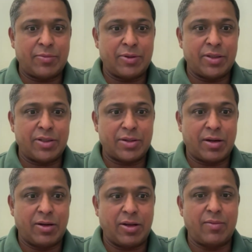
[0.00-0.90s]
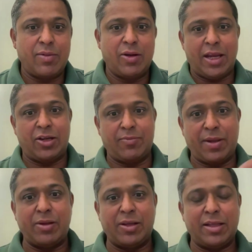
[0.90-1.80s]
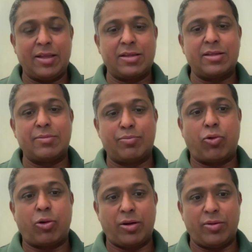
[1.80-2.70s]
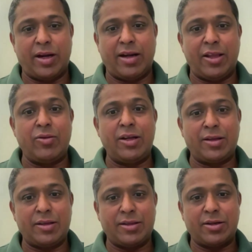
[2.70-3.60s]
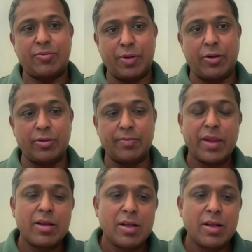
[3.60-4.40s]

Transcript: it was a struggle to communicate to people that this is important, right? Like you need to consider both.